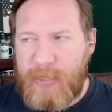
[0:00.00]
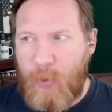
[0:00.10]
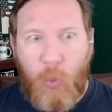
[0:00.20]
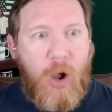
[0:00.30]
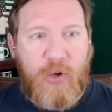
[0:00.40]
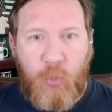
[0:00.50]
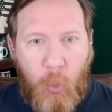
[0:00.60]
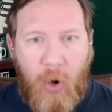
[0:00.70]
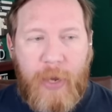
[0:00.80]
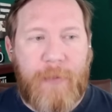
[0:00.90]
He walked
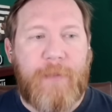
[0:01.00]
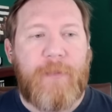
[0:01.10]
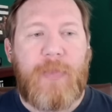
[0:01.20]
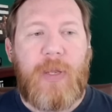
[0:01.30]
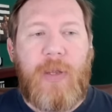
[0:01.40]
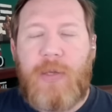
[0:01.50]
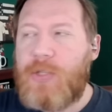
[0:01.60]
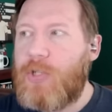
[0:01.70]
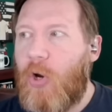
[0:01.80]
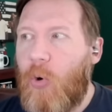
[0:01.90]
1.
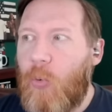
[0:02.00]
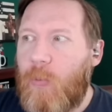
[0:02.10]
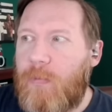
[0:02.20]
So